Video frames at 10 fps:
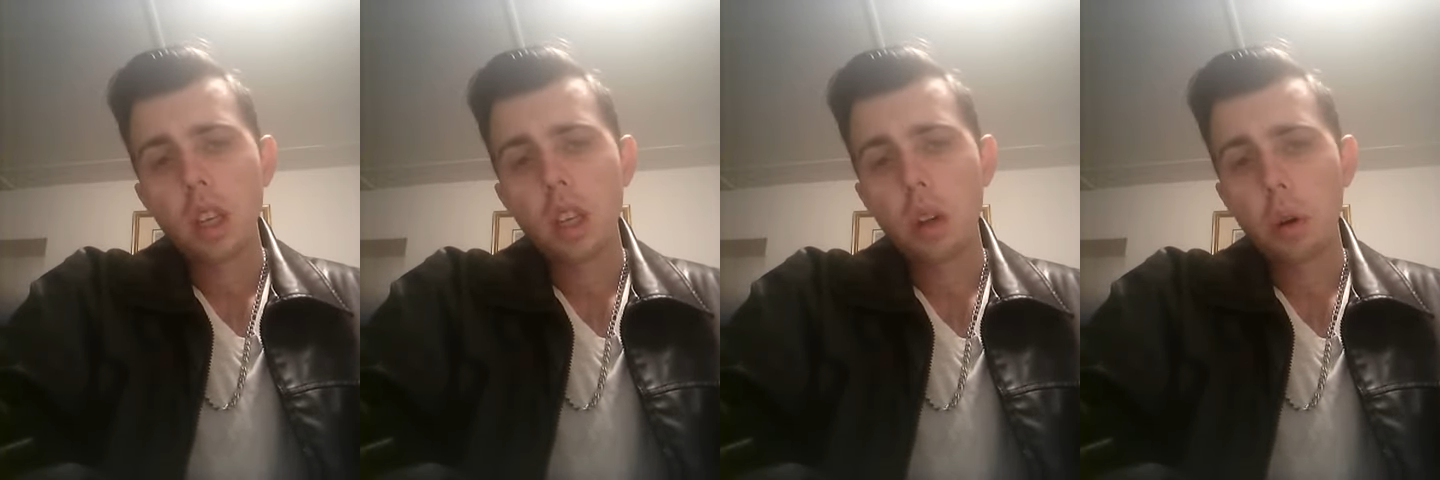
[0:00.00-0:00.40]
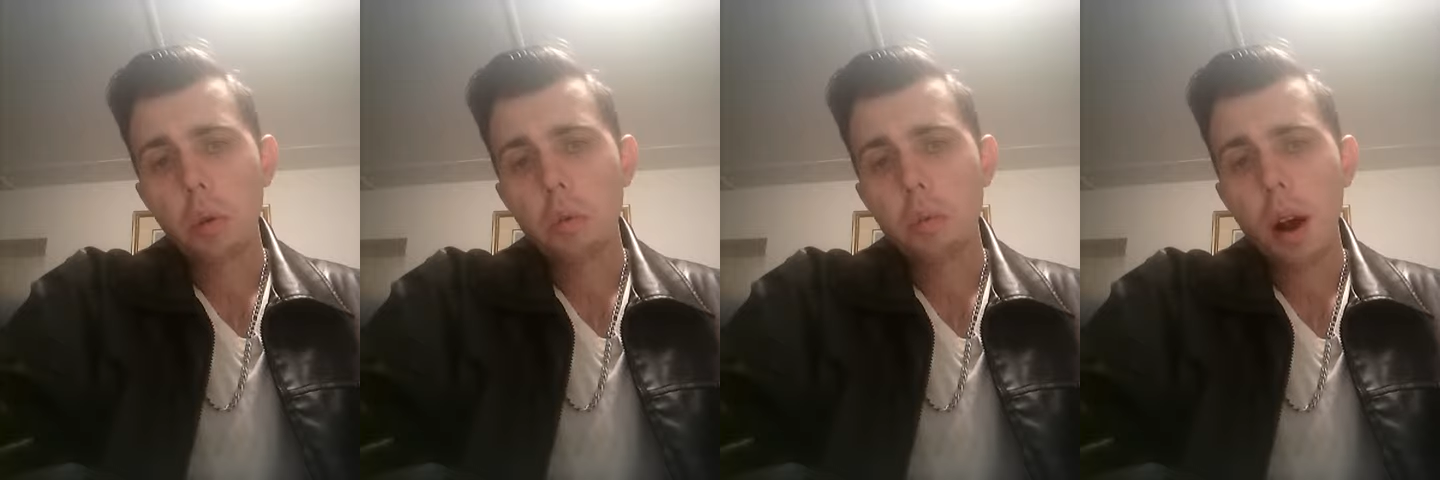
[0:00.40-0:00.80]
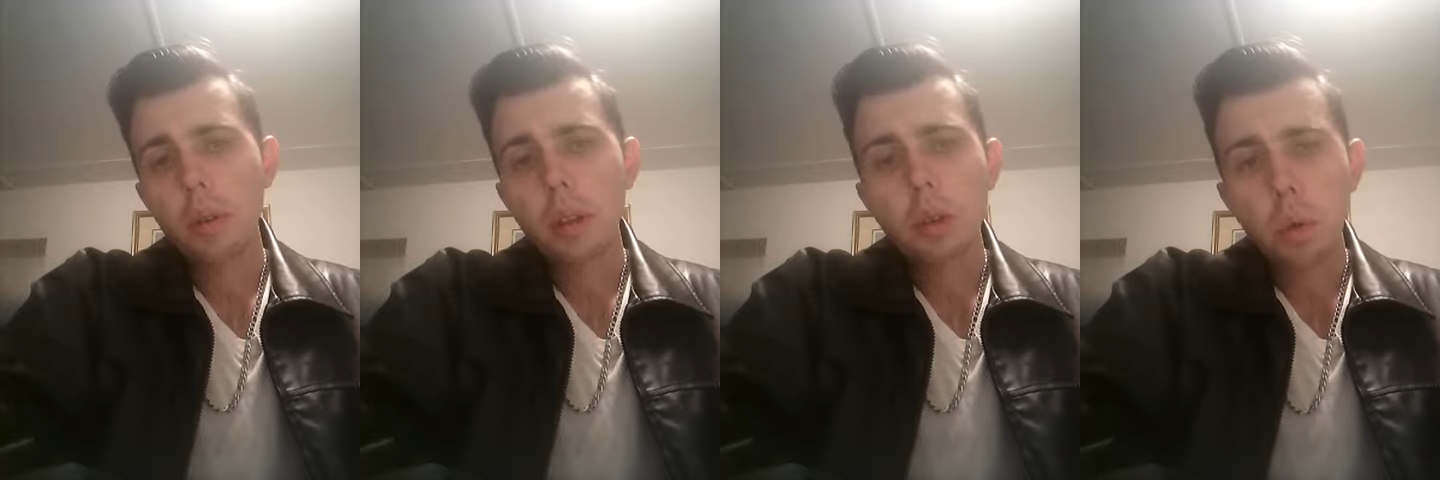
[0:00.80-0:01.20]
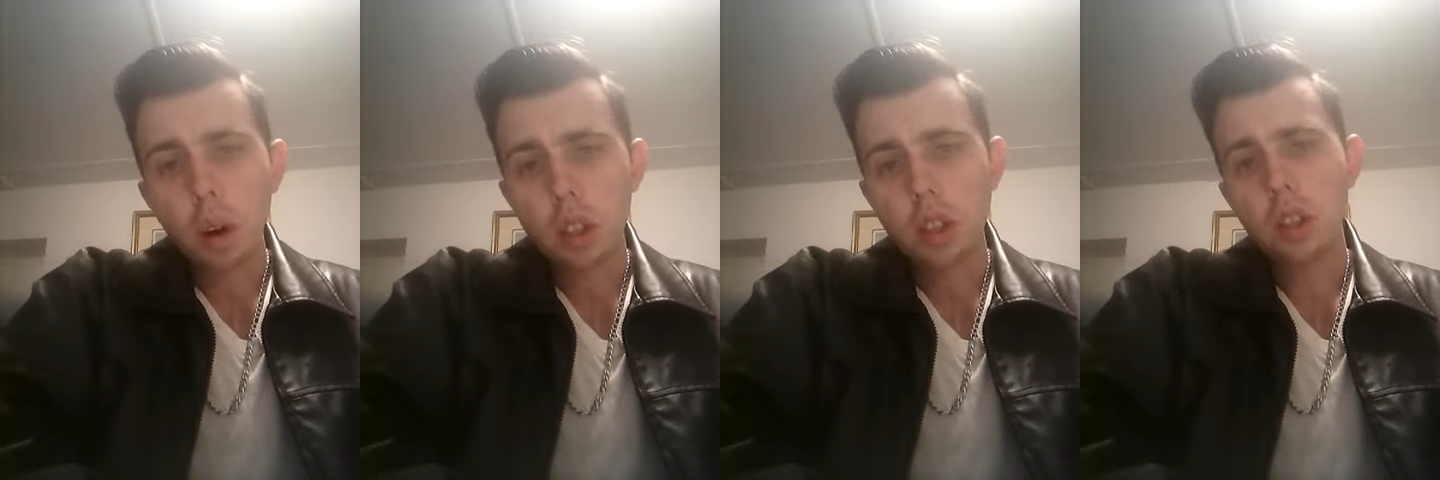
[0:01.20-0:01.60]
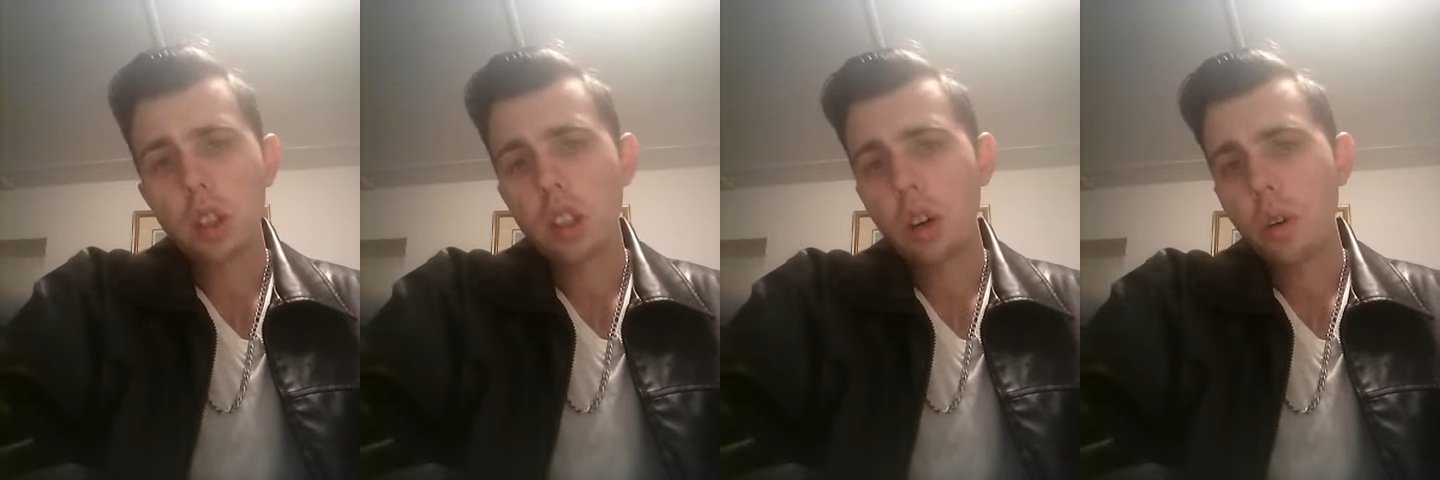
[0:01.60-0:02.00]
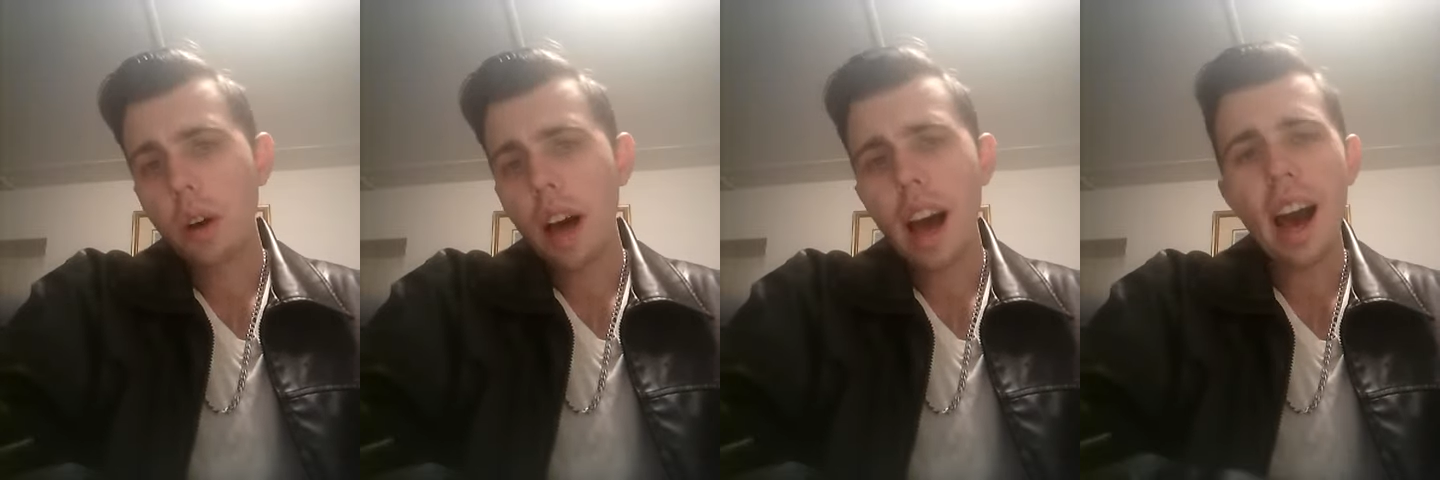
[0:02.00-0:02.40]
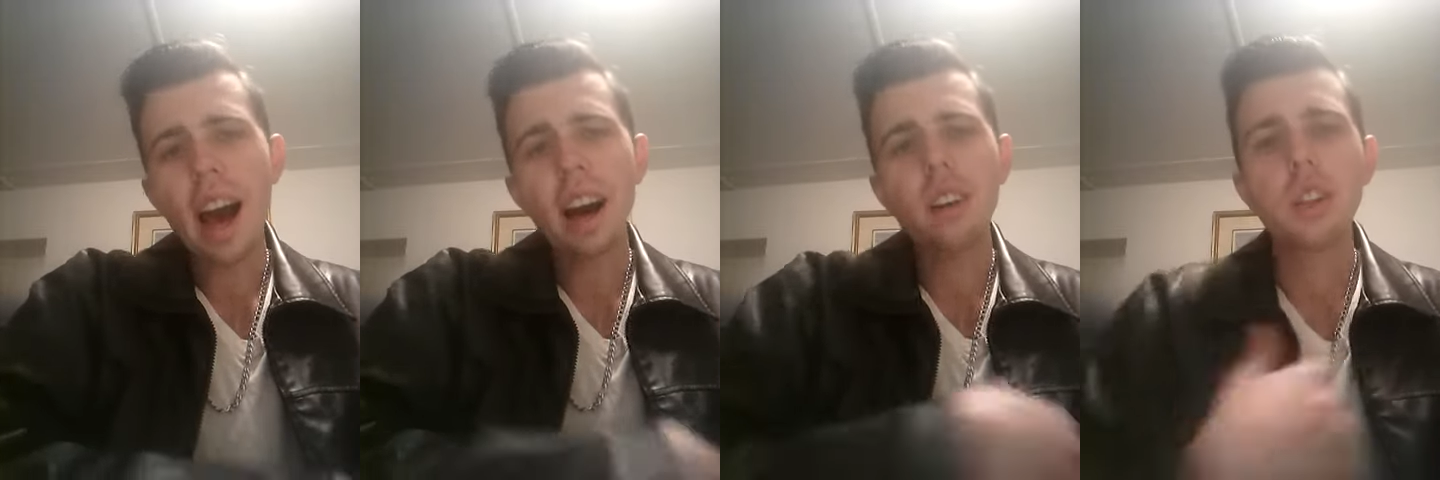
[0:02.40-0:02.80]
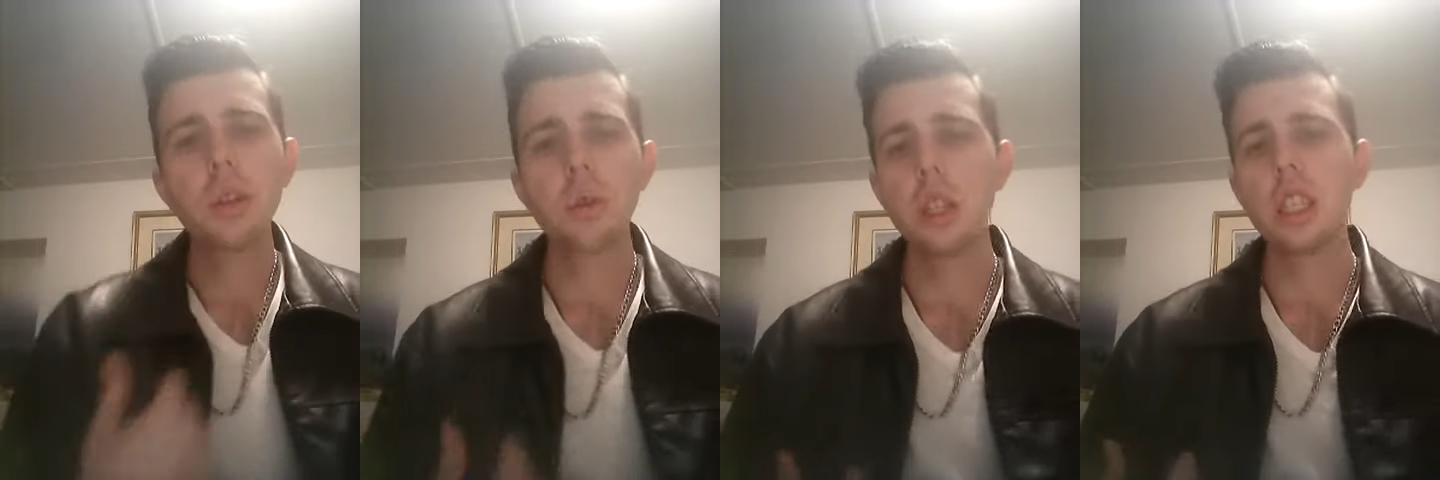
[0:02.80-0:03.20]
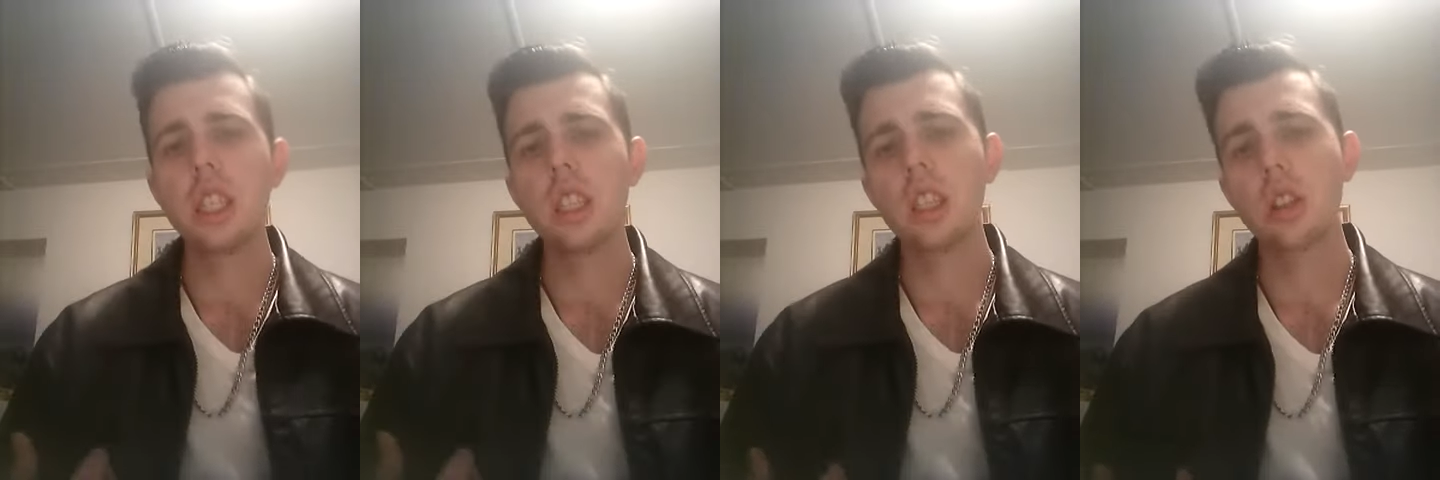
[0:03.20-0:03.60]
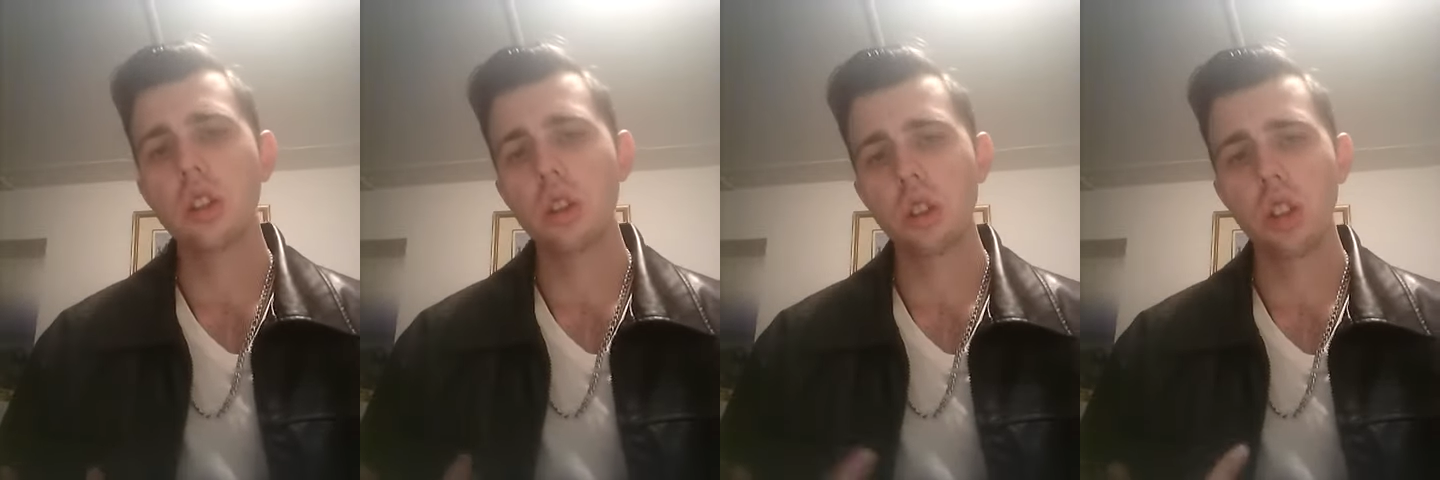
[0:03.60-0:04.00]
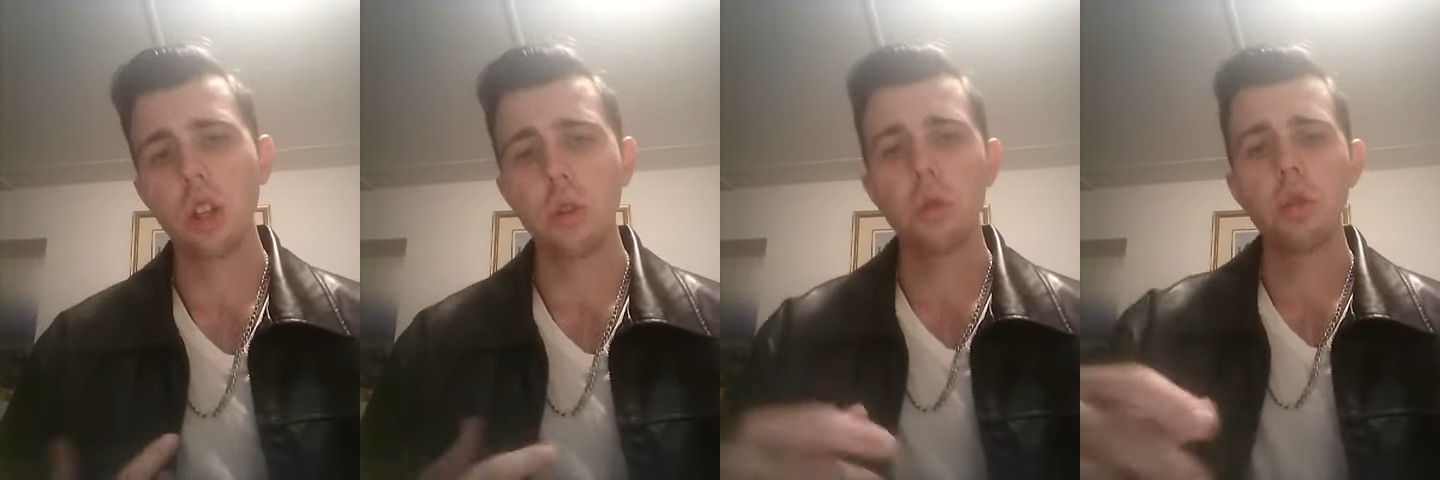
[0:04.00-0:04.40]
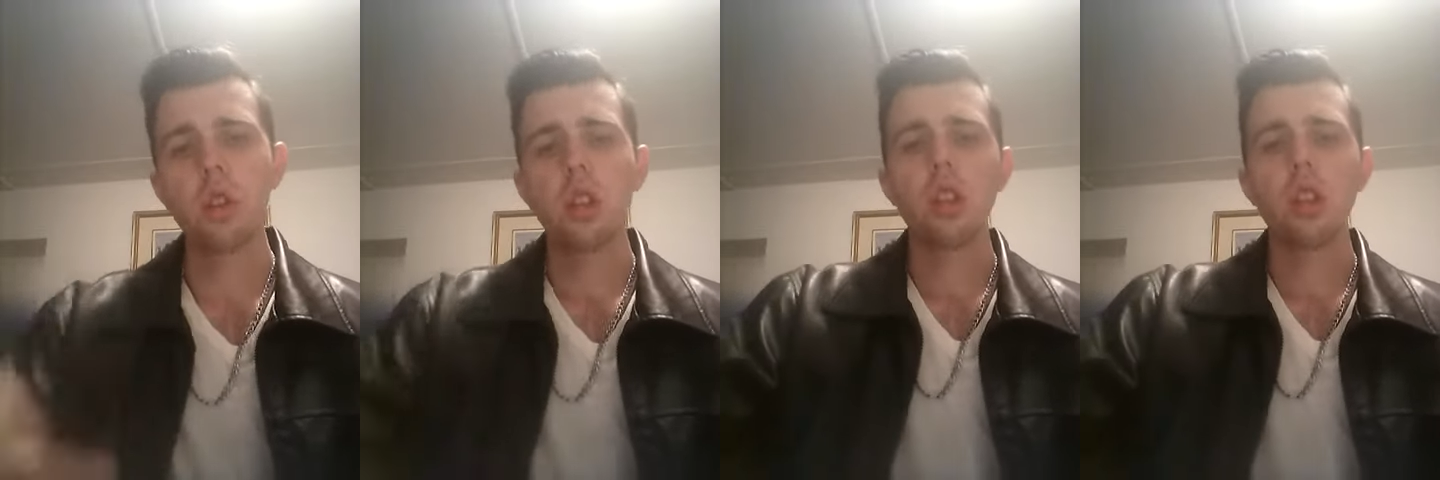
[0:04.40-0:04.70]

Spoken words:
you know, probably wondered, you know, how do you get your clothes